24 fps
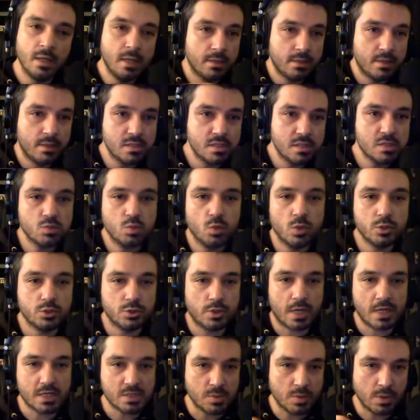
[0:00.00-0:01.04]
This is what
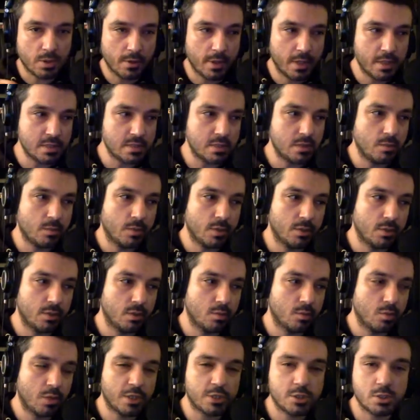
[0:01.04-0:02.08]
drives me crazy about the
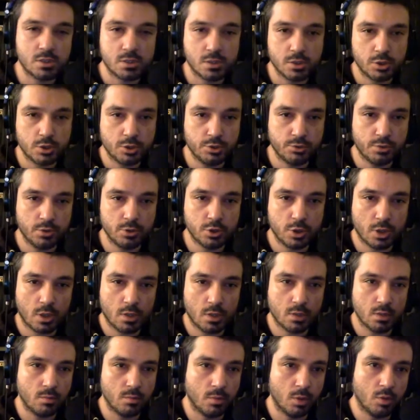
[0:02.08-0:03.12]
Precious Achiuwa
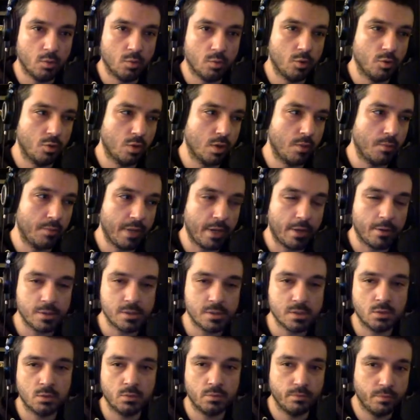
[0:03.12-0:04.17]
Jonathan Mobo
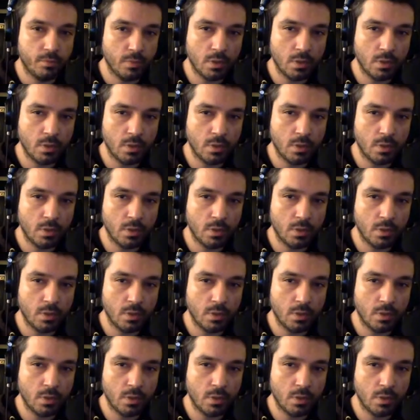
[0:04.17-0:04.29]
comparison.